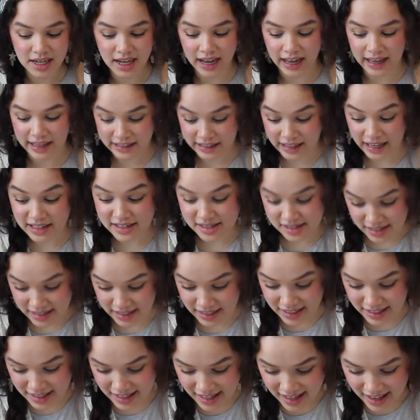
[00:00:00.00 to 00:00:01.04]
I guessed
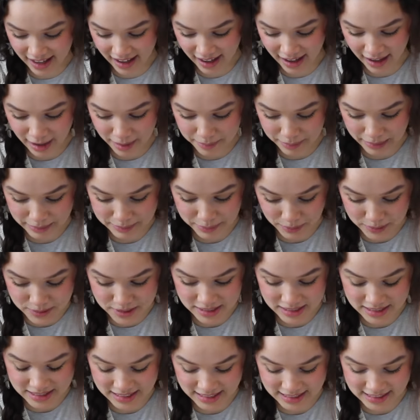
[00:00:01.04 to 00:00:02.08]
it. I
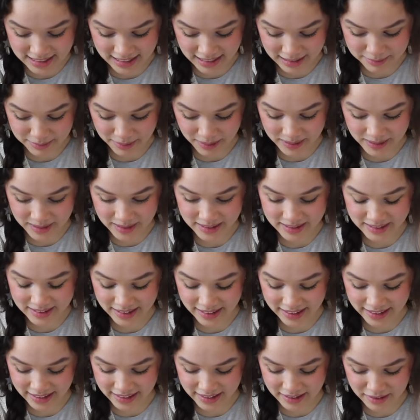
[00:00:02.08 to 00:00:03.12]
posted a TikTok about it
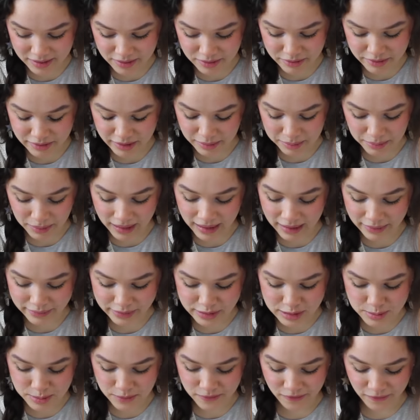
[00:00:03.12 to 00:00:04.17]
like a couple
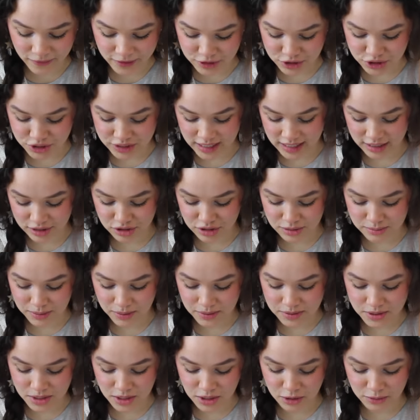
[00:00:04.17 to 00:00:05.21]
hours before she actually
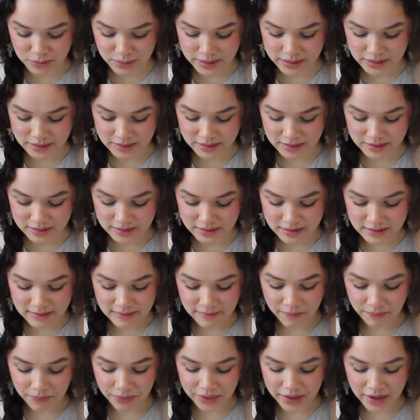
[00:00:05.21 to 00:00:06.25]
posted the real
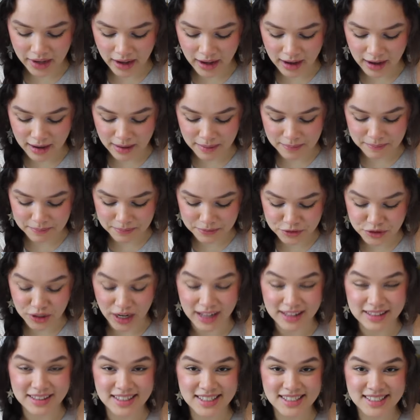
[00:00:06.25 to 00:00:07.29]

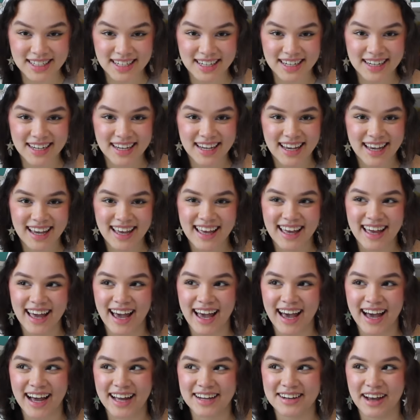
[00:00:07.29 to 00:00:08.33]
track listing,
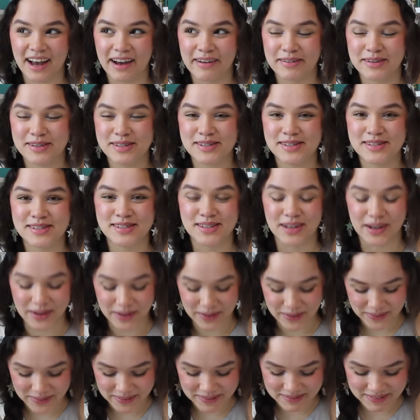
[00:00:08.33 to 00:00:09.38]
and I was
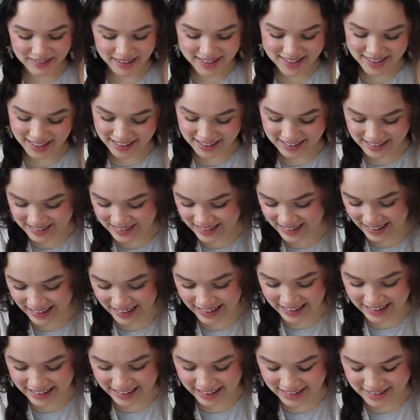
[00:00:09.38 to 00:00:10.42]
so excited that I
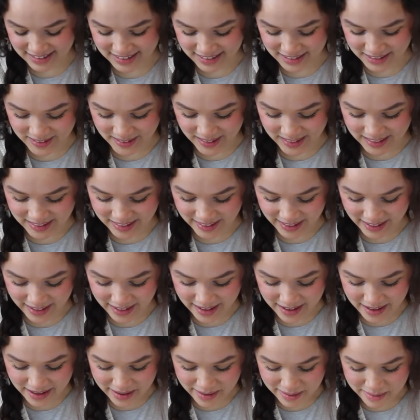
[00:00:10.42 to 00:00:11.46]
had guessed it correctly.
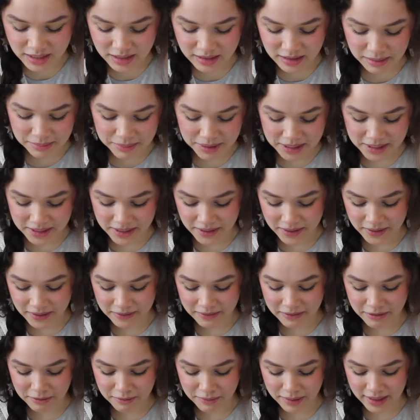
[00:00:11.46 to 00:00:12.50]
Let me
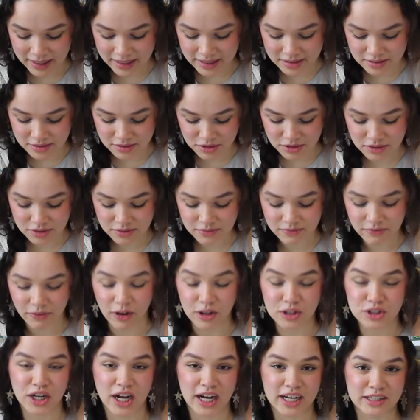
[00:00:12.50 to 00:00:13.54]
know what
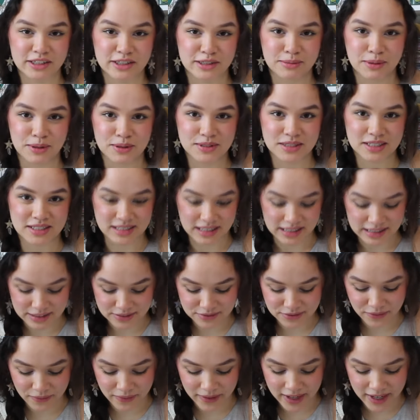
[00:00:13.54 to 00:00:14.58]
vault track you're most excited
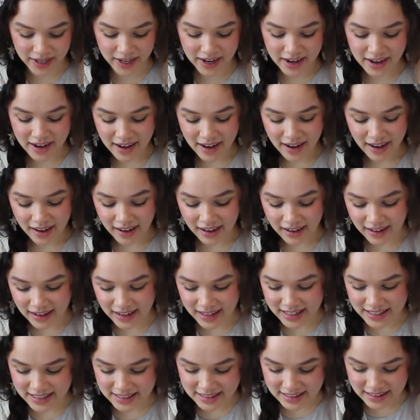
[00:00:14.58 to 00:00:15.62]
for
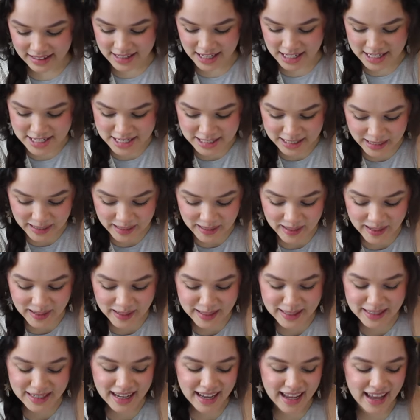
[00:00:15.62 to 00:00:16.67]
on
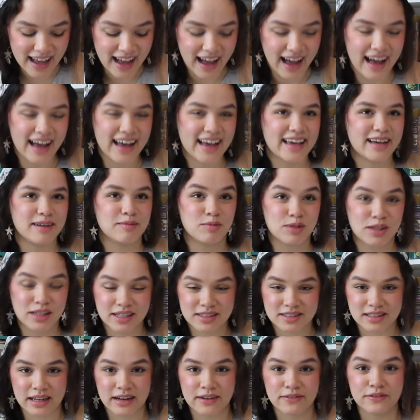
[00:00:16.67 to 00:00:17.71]
1989. I am really
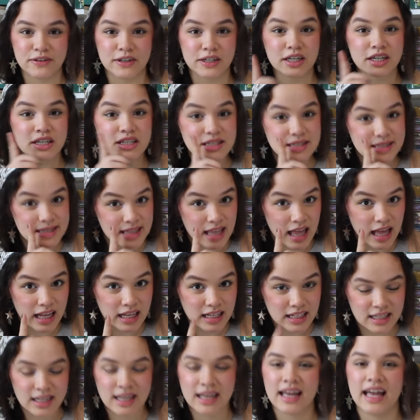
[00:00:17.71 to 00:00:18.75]
excited for Slut.
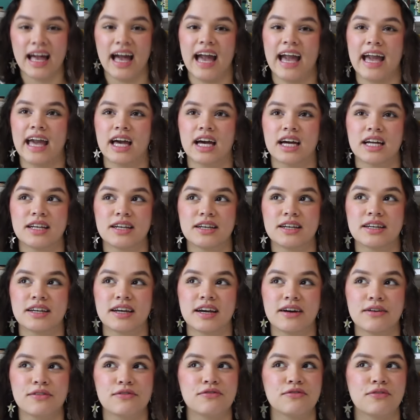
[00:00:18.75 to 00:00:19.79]
And
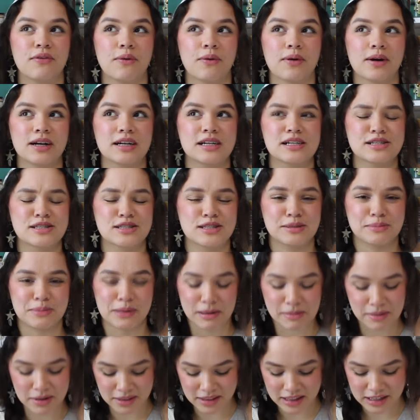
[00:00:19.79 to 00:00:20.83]
for
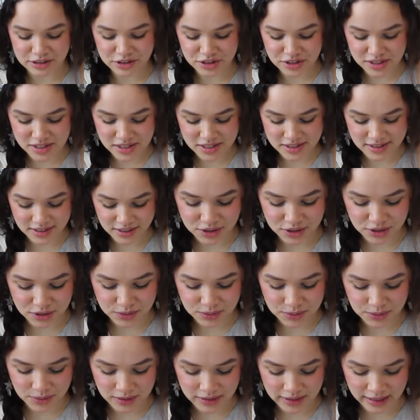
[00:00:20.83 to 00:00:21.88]
Suburban Legends is a
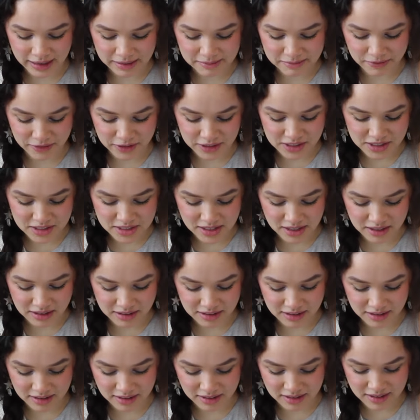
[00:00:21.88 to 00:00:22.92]
cool name for a
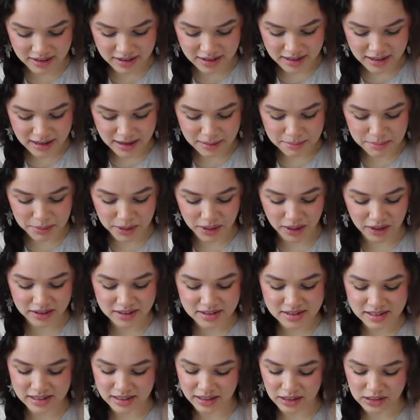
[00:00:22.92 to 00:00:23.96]
song, but
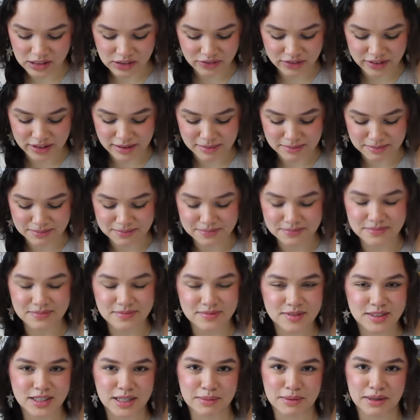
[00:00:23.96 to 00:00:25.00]
honestly all of them
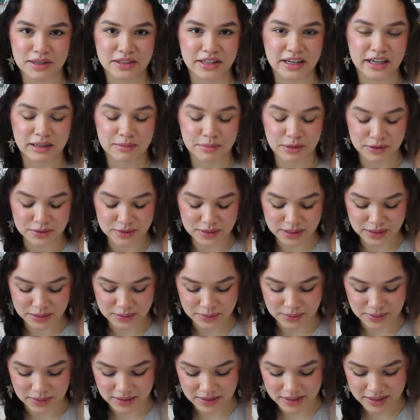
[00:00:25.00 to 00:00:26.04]
seem like they could be really
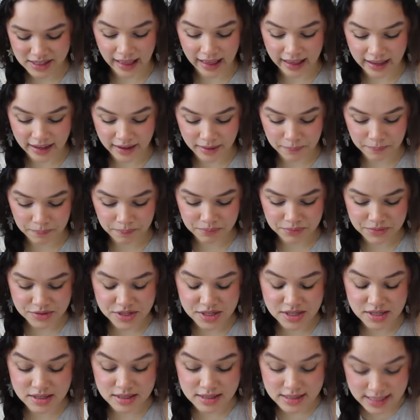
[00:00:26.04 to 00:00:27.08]
cool. Am
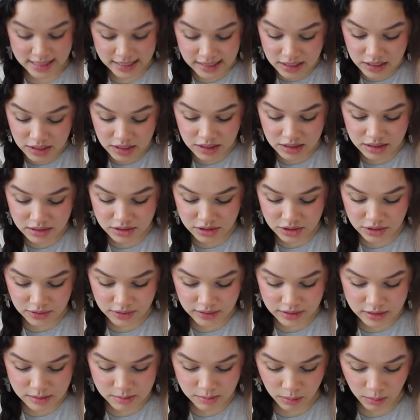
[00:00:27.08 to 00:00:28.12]
still to
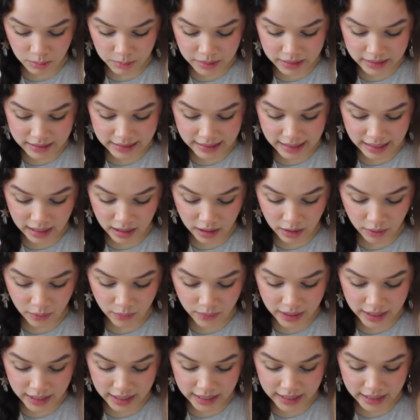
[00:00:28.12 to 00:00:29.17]
this moment
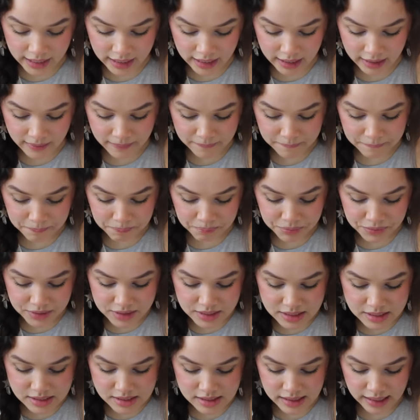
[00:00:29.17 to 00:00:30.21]
now a
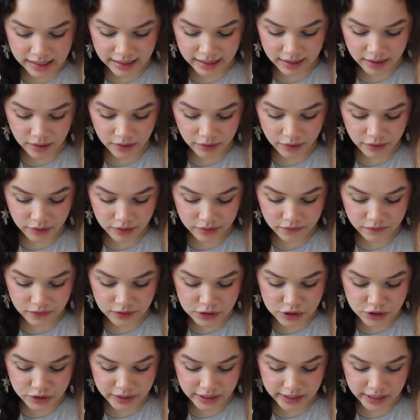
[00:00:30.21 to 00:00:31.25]
Style
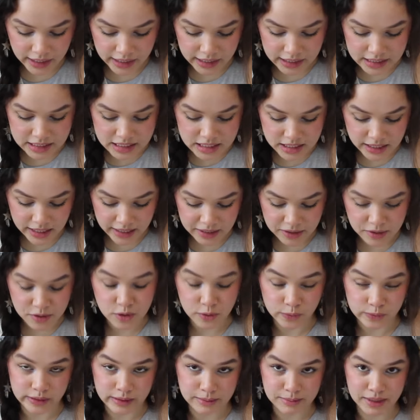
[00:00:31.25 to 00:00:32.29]
featuring Harry Styles
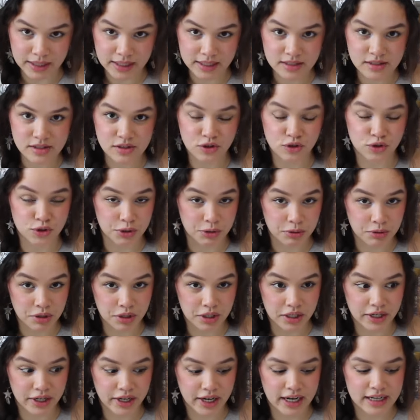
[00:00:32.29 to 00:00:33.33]
remix
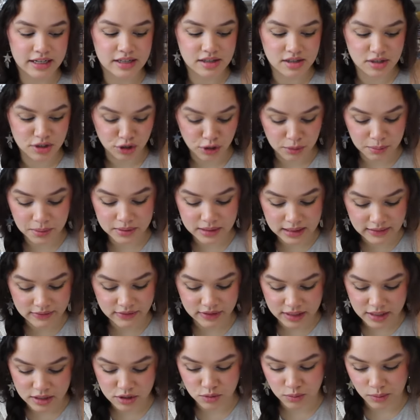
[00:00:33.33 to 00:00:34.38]
Truther. I still believe
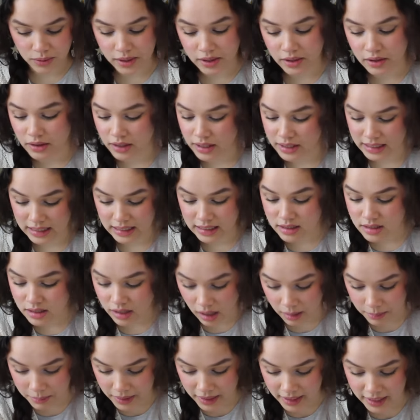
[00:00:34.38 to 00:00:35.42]
that it's real and that it's
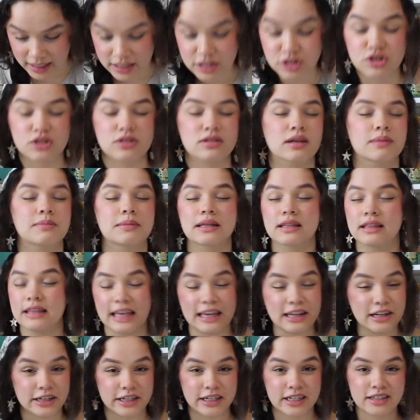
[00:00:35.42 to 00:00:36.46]
coming. It's just coming
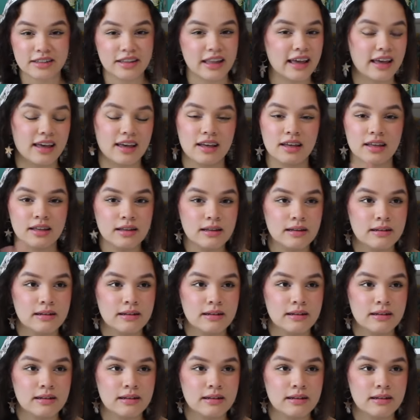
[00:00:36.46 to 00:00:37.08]
later. Like,